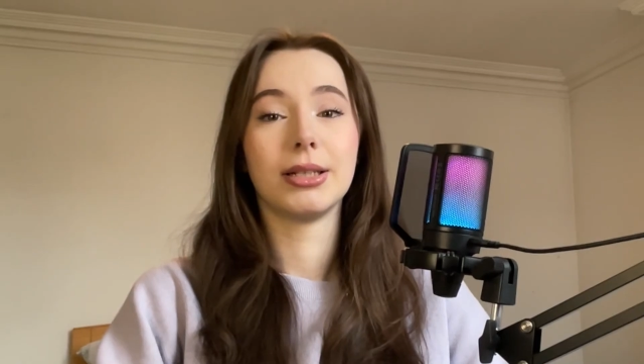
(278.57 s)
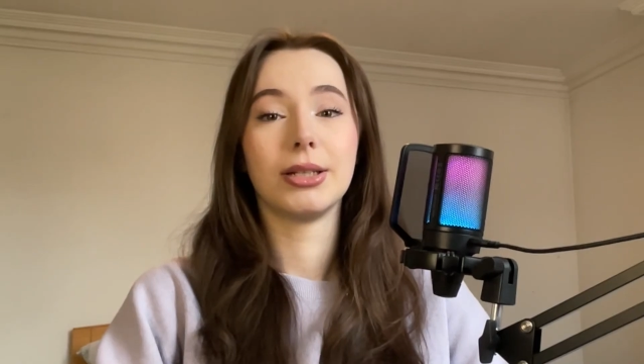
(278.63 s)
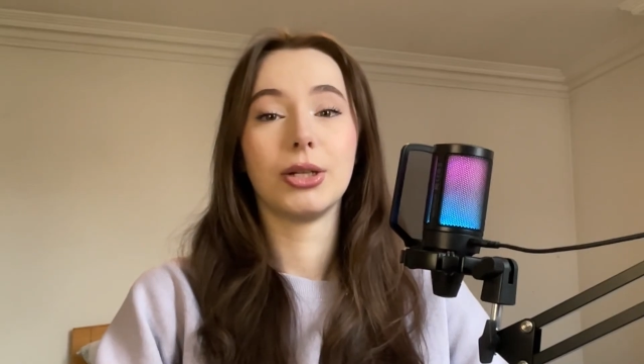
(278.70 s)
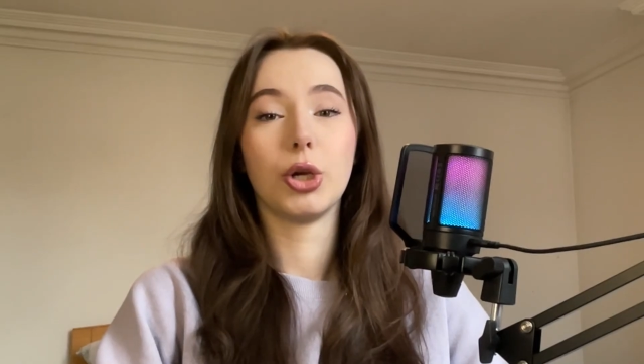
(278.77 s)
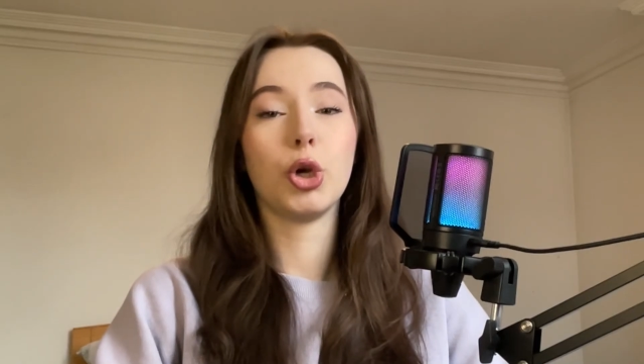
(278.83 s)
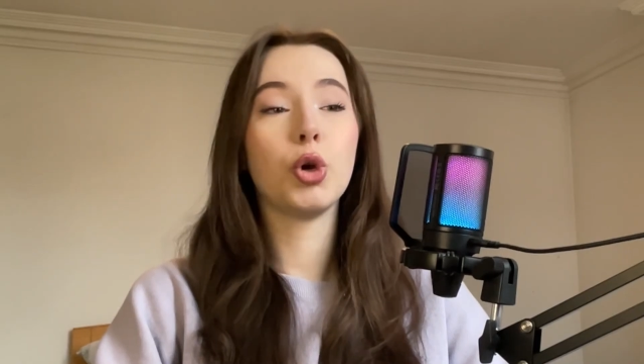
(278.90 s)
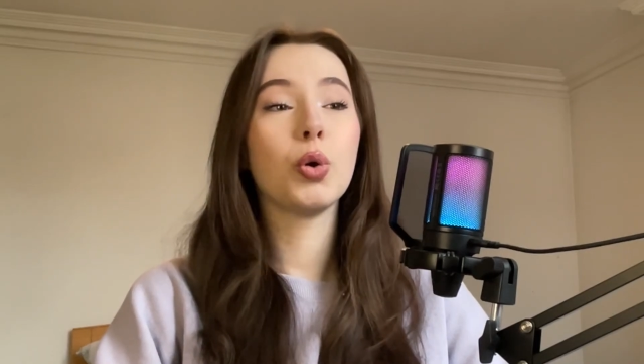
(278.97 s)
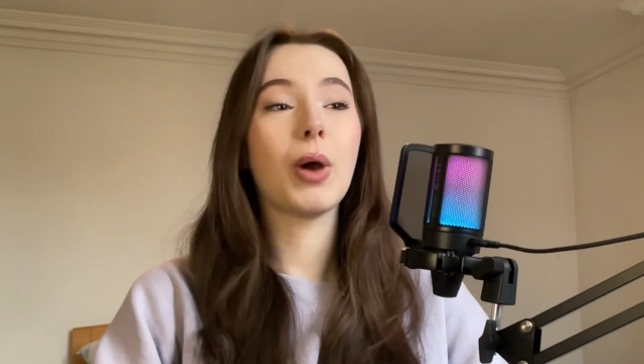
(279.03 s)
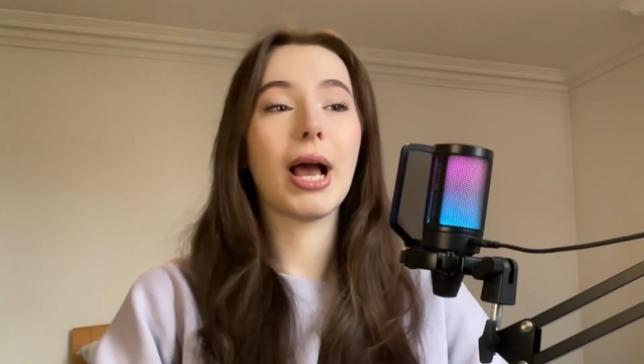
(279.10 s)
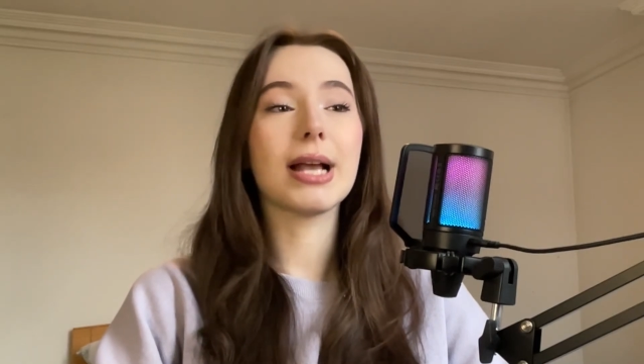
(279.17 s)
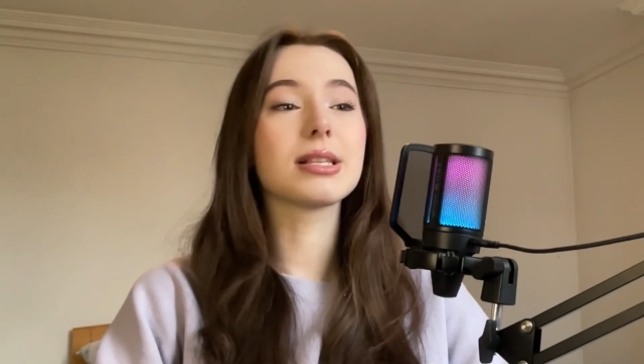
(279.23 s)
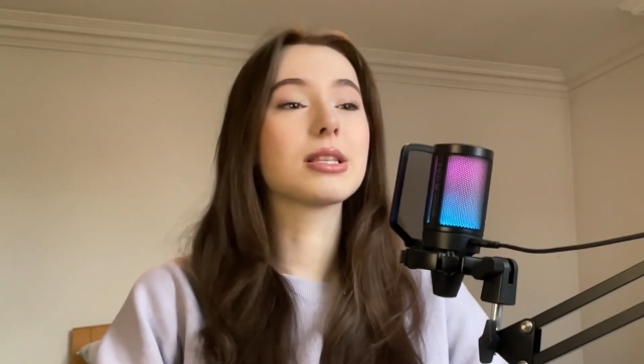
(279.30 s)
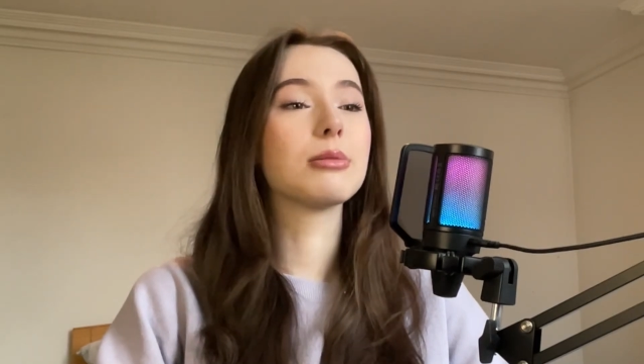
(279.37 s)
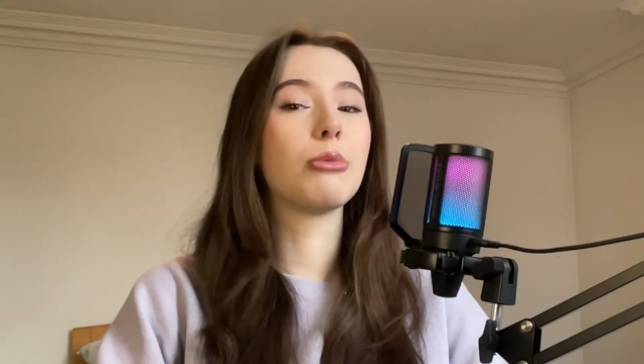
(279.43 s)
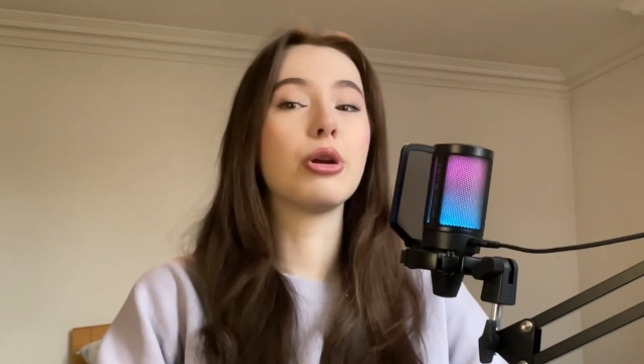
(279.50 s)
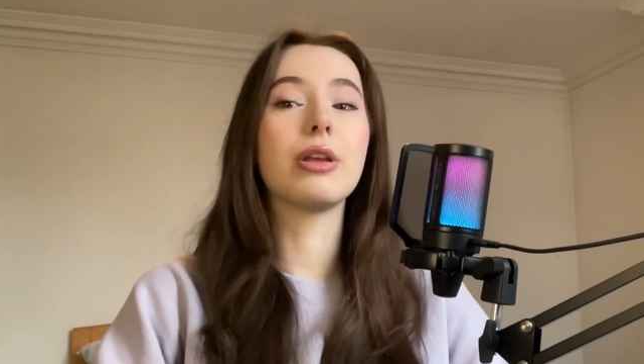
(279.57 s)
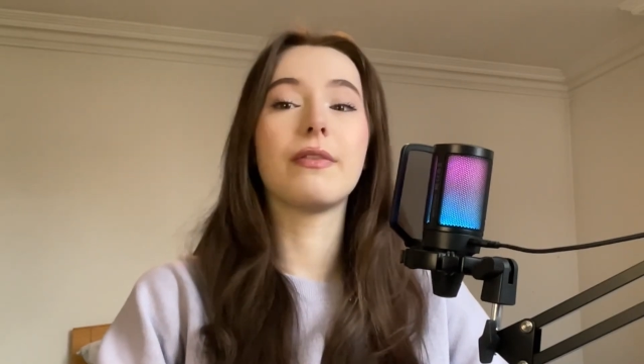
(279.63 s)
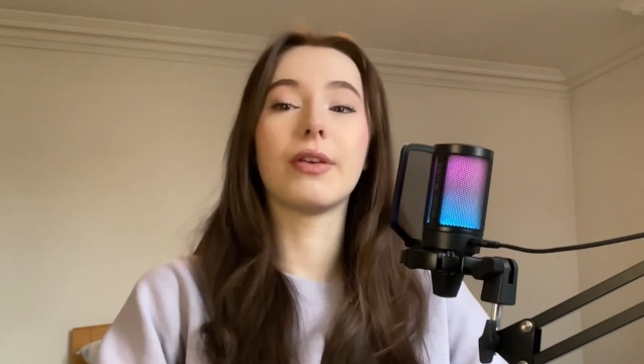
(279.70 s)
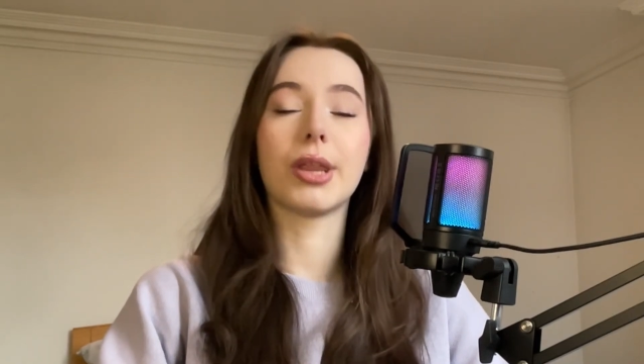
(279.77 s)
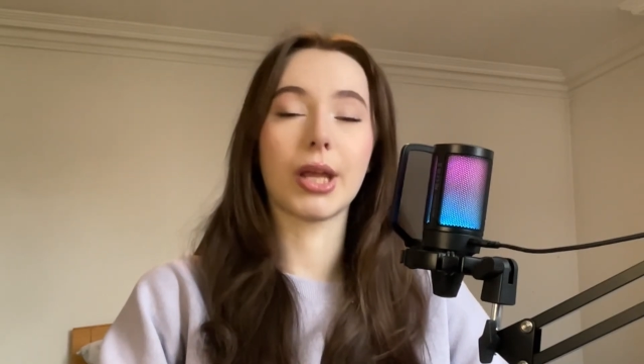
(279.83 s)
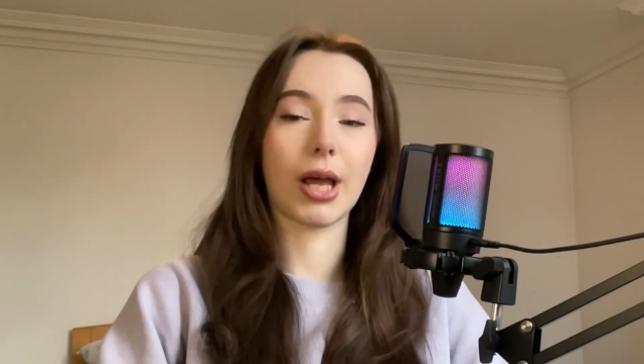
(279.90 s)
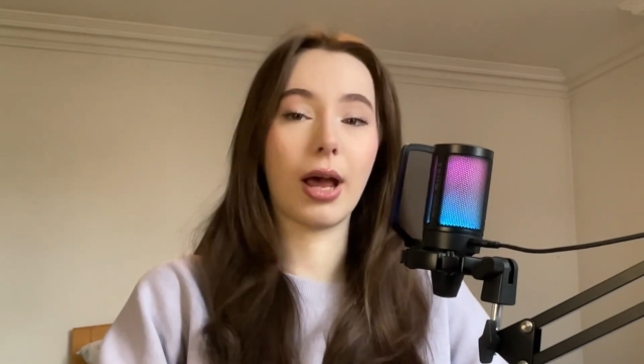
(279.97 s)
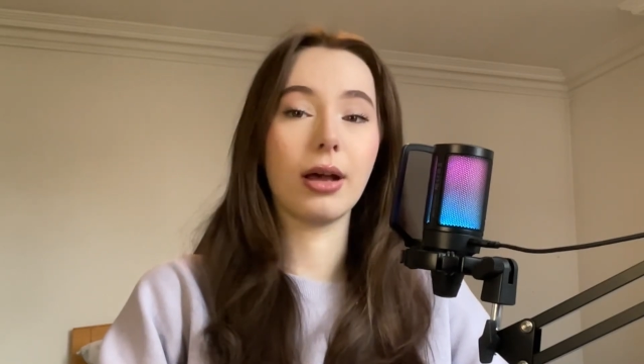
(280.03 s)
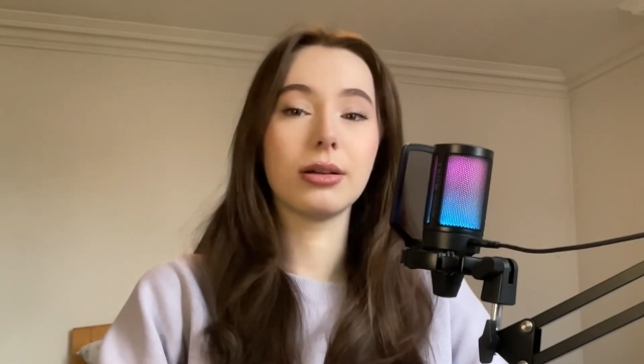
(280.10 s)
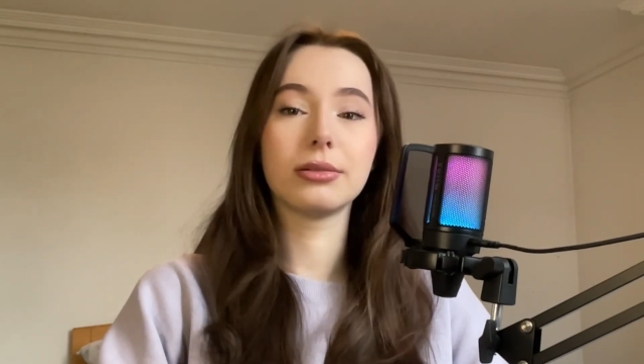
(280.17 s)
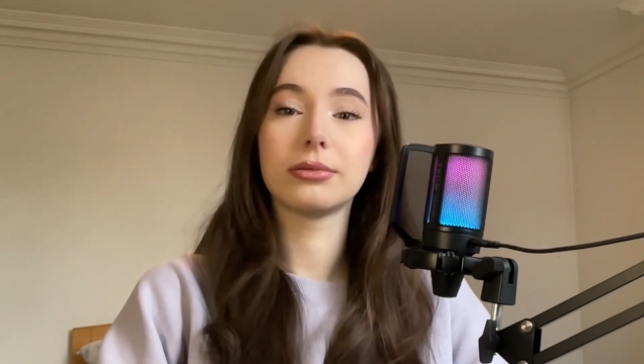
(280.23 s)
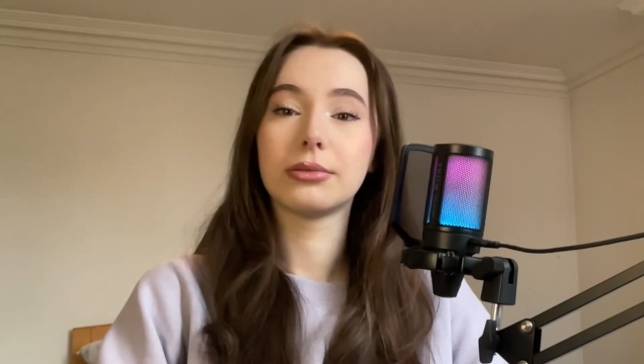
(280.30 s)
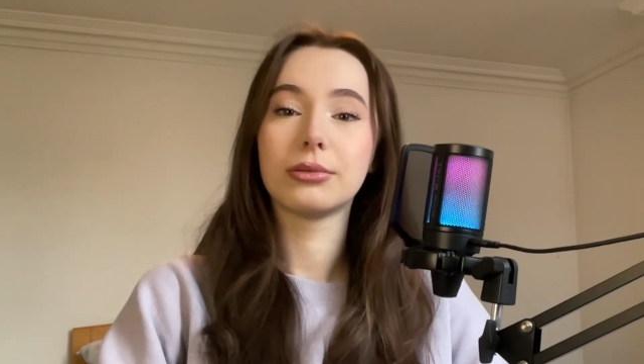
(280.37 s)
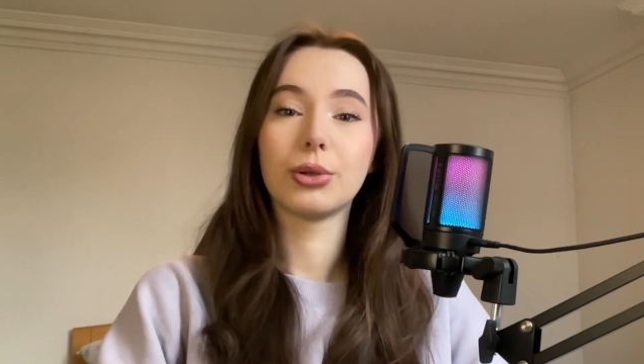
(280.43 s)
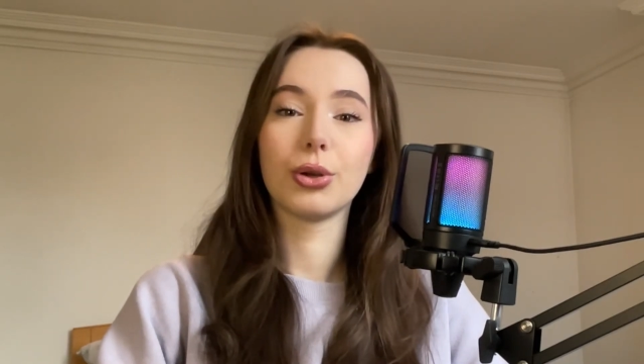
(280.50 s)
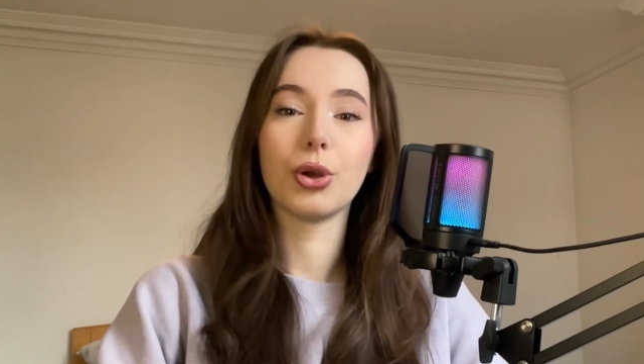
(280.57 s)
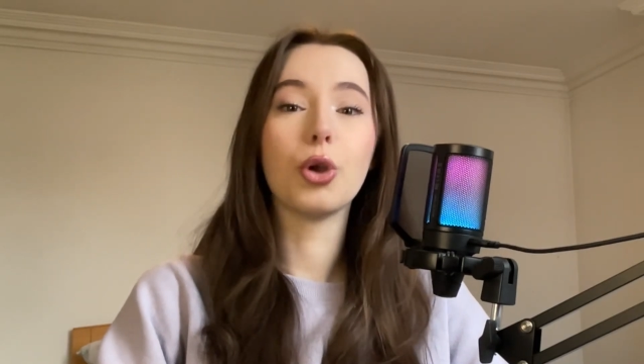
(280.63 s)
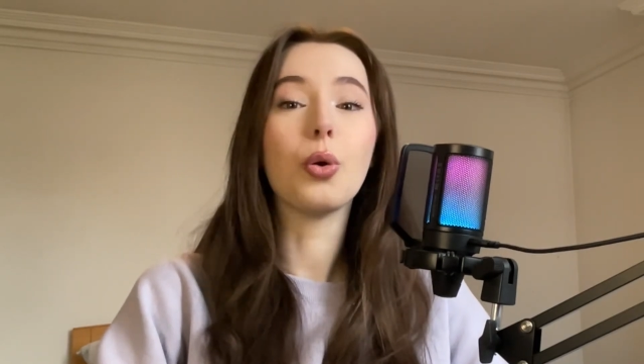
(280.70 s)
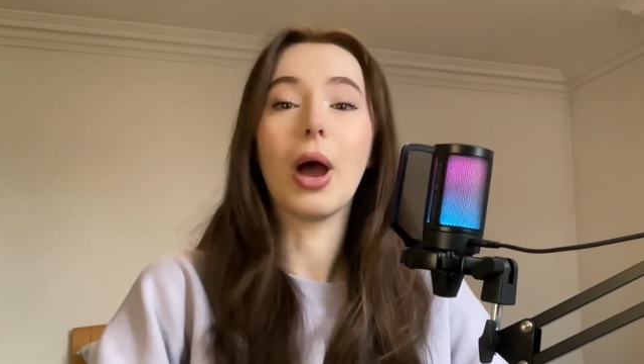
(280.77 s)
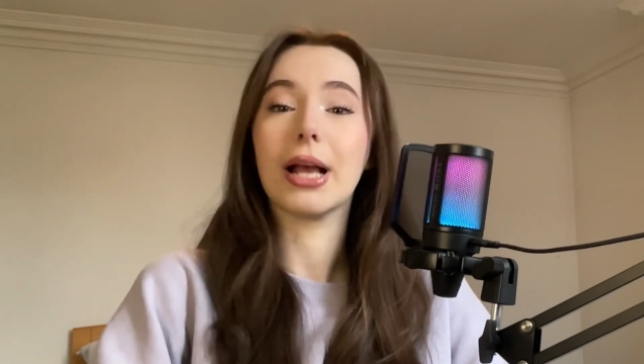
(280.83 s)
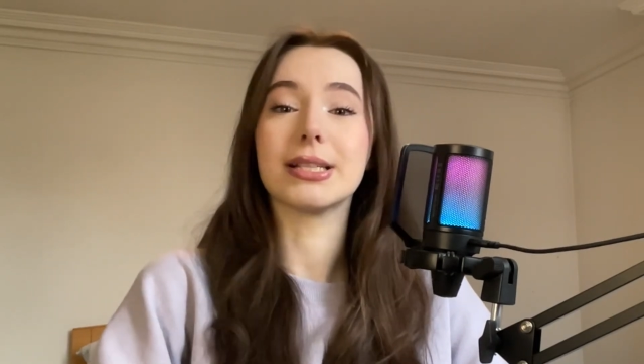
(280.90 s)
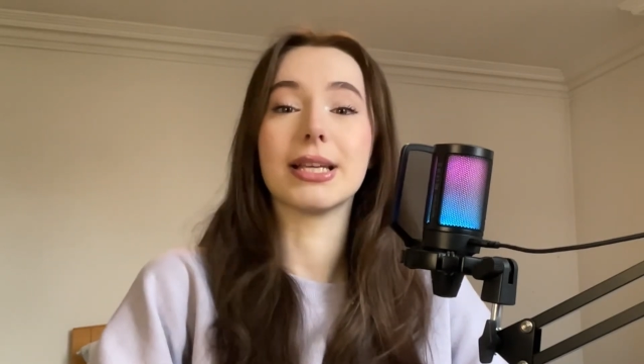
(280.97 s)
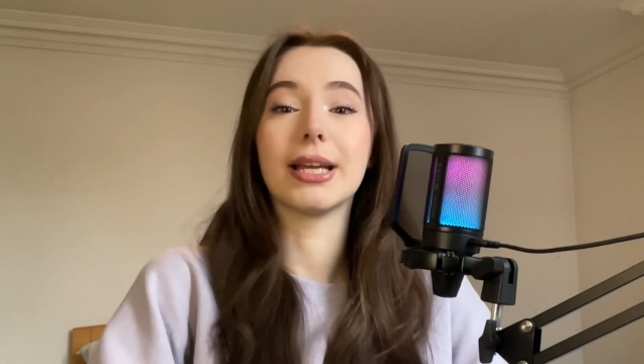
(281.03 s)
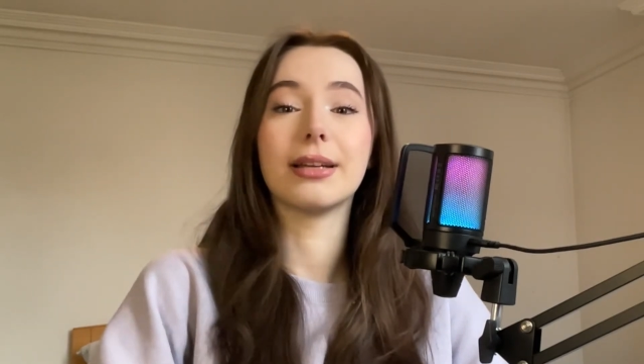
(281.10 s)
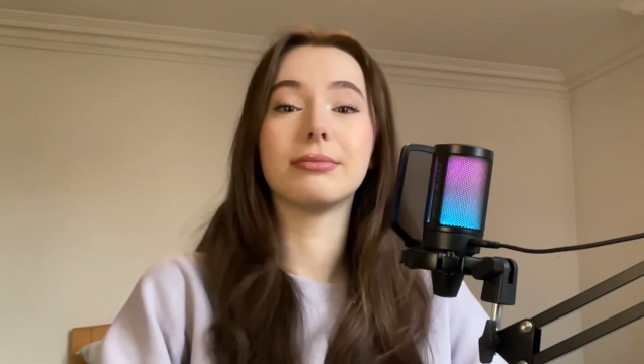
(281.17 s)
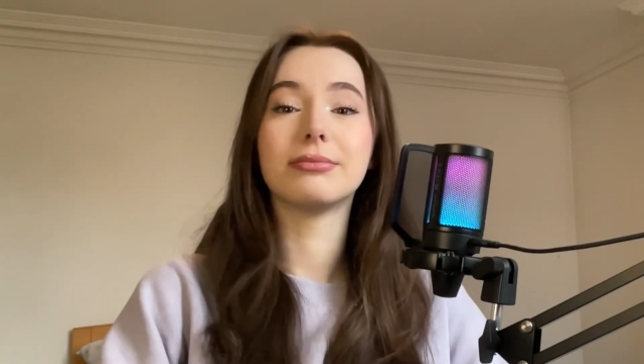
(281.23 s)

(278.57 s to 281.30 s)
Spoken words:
Who has the money for that? Who has it?